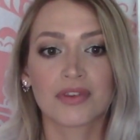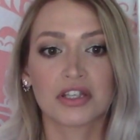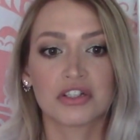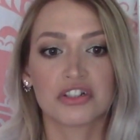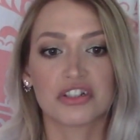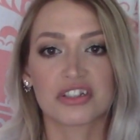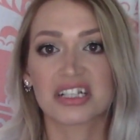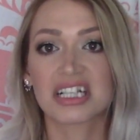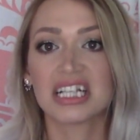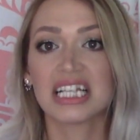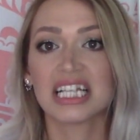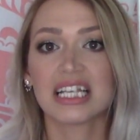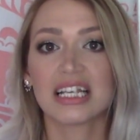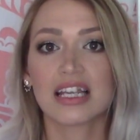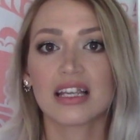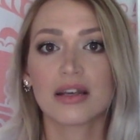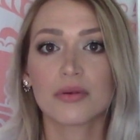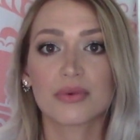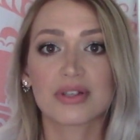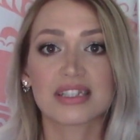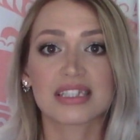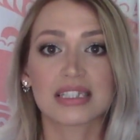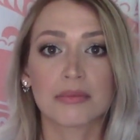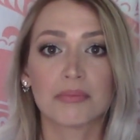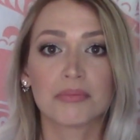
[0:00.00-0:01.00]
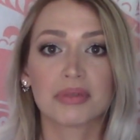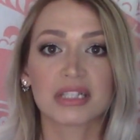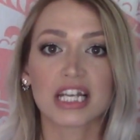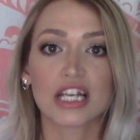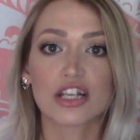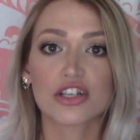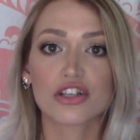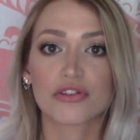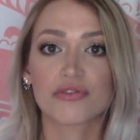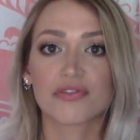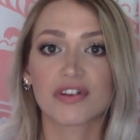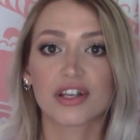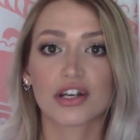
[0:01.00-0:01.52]
Just clean it with some
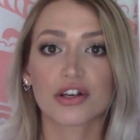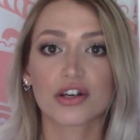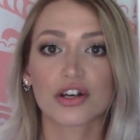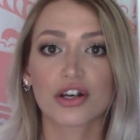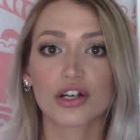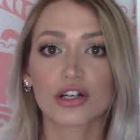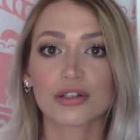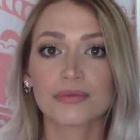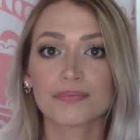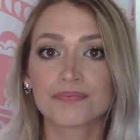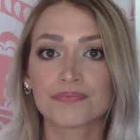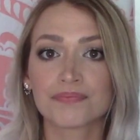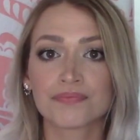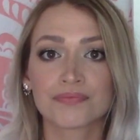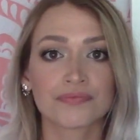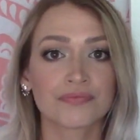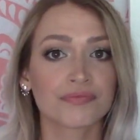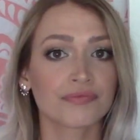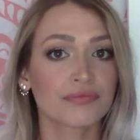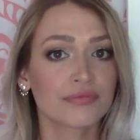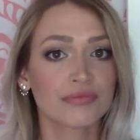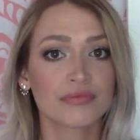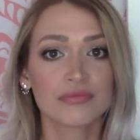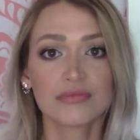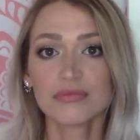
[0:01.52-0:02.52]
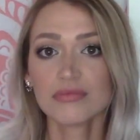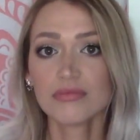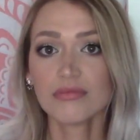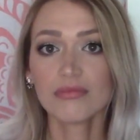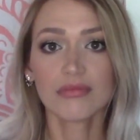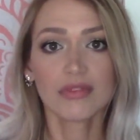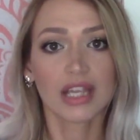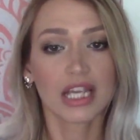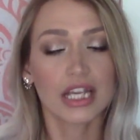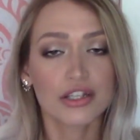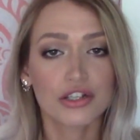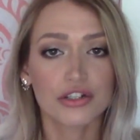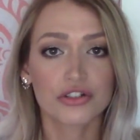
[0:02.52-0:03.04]
bleach or vinegar
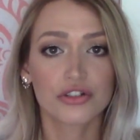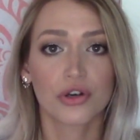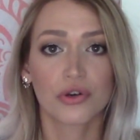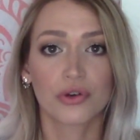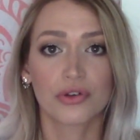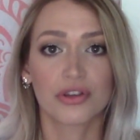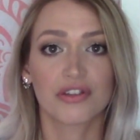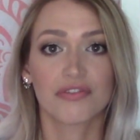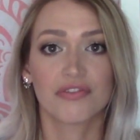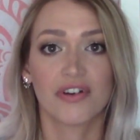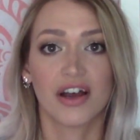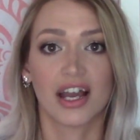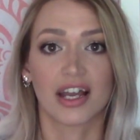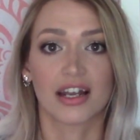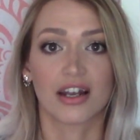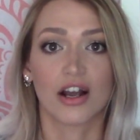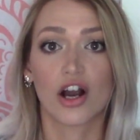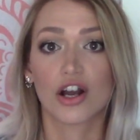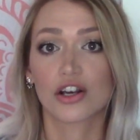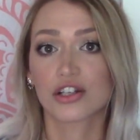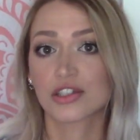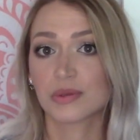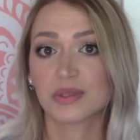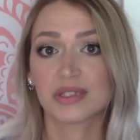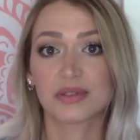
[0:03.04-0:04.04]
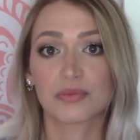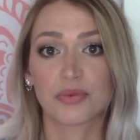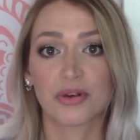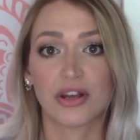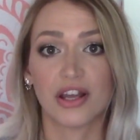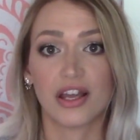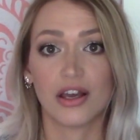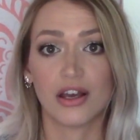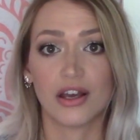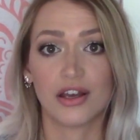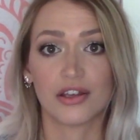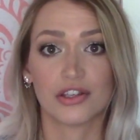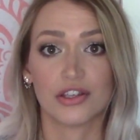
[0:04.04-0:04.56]
and you're totally fine. Ours was
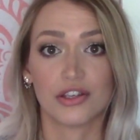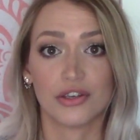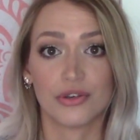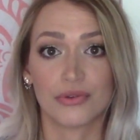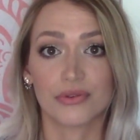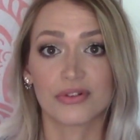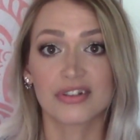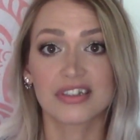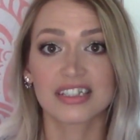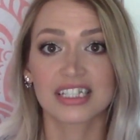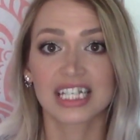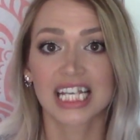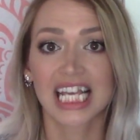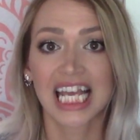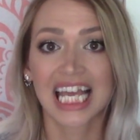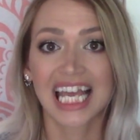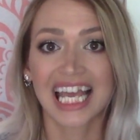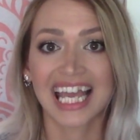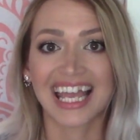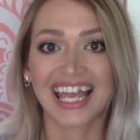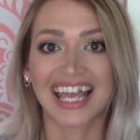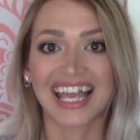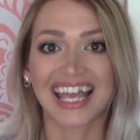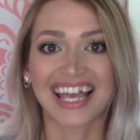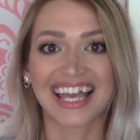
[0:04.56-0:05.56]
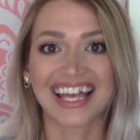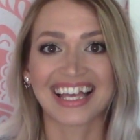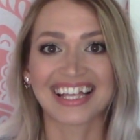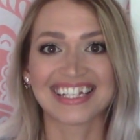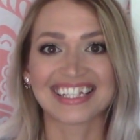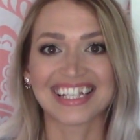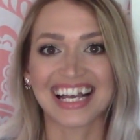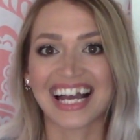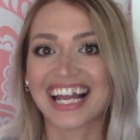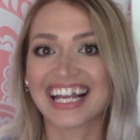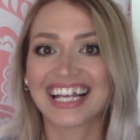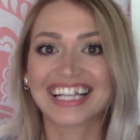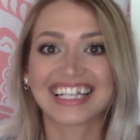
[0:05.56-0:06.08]
used,
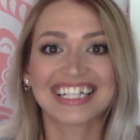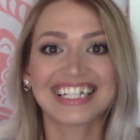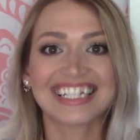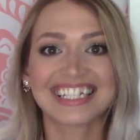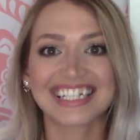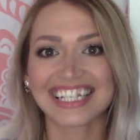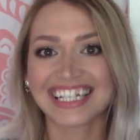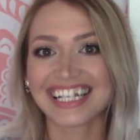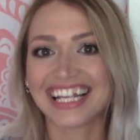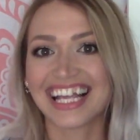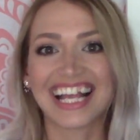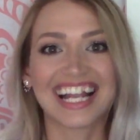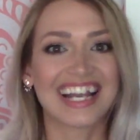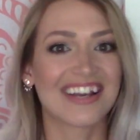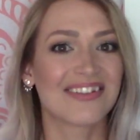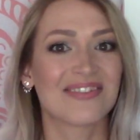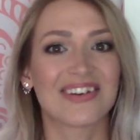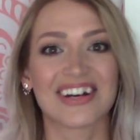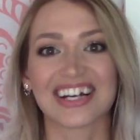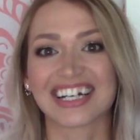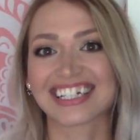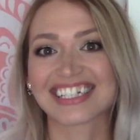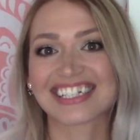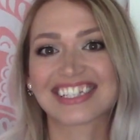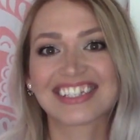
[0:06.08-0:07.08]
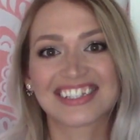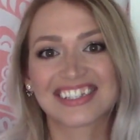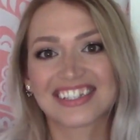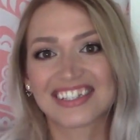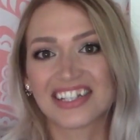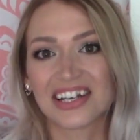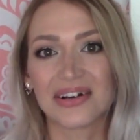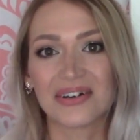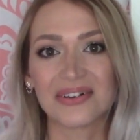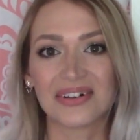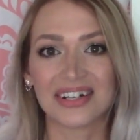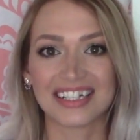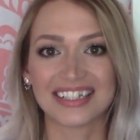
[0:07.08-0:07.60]
and I cleaned it and it works,
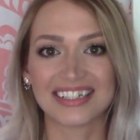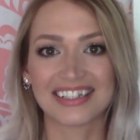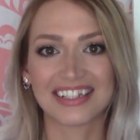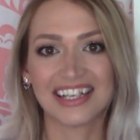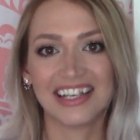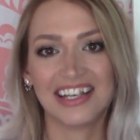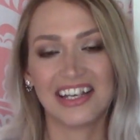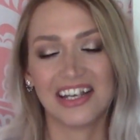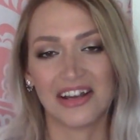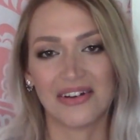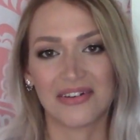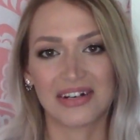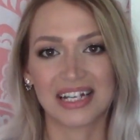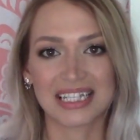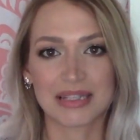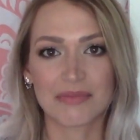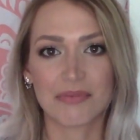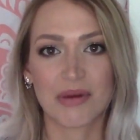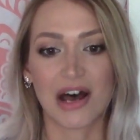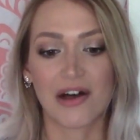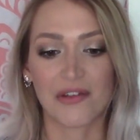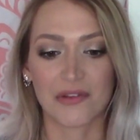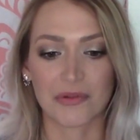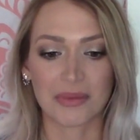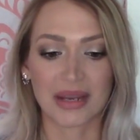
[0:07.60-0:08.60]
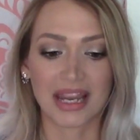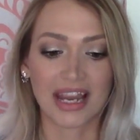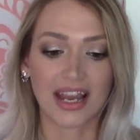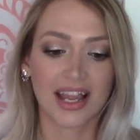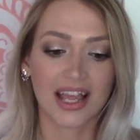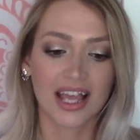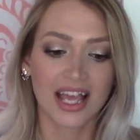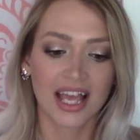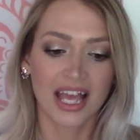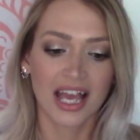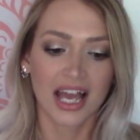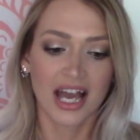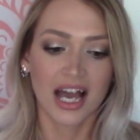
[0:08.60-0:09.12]
so it doesn't bother me.
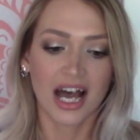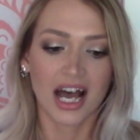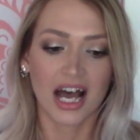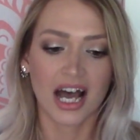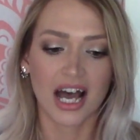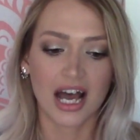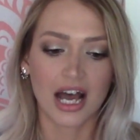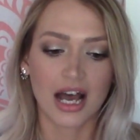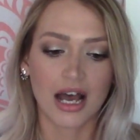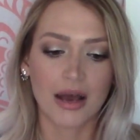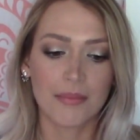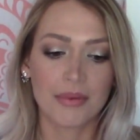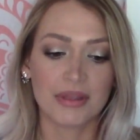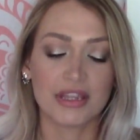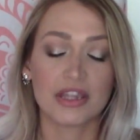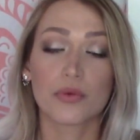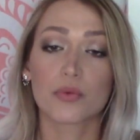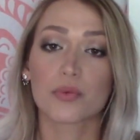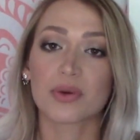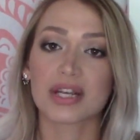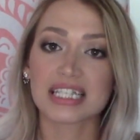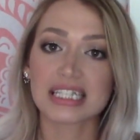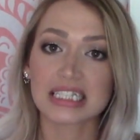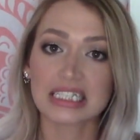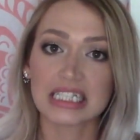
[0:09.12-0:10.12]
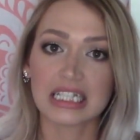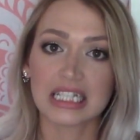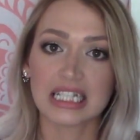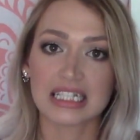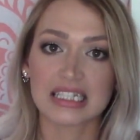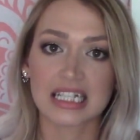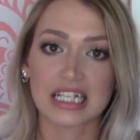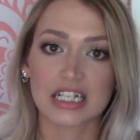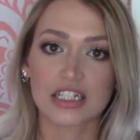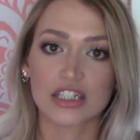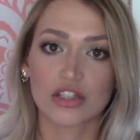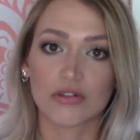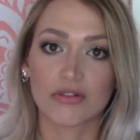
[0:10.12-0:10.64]
But the reason that this
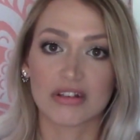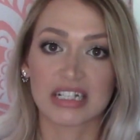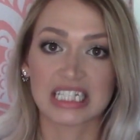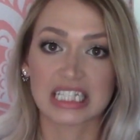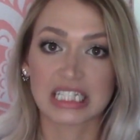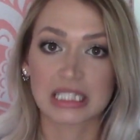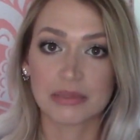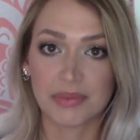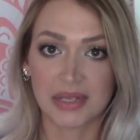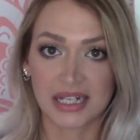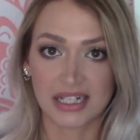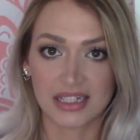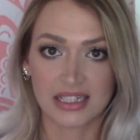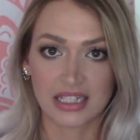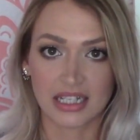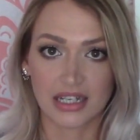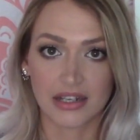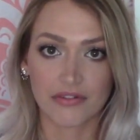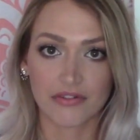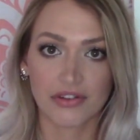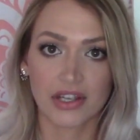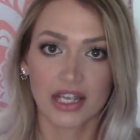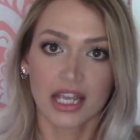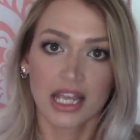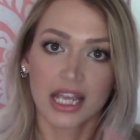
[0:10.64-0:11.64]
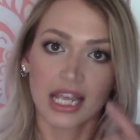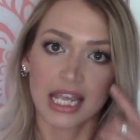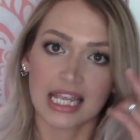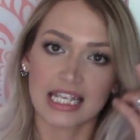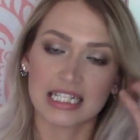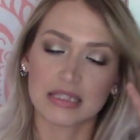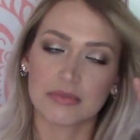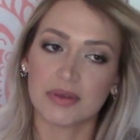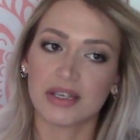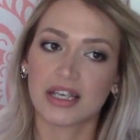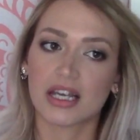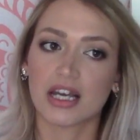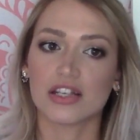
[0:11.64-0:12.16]
gets so expensive
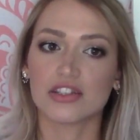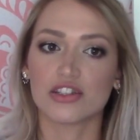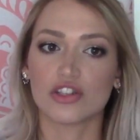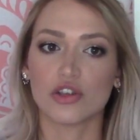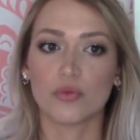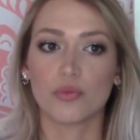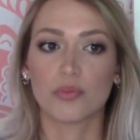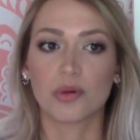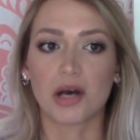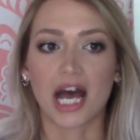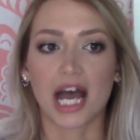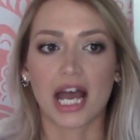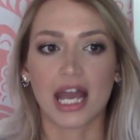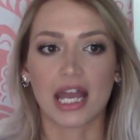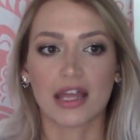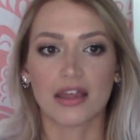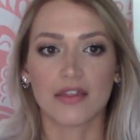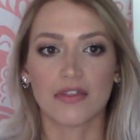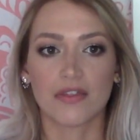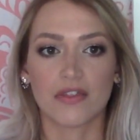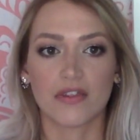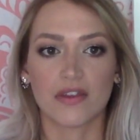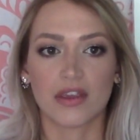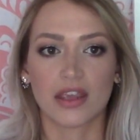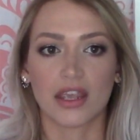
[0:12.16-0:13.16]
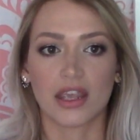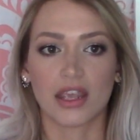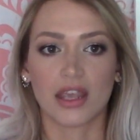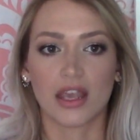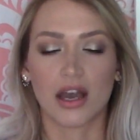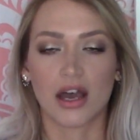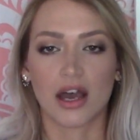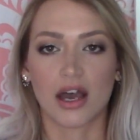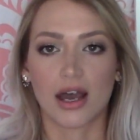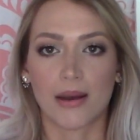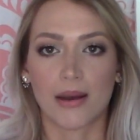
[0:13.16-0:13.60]
is because you buy the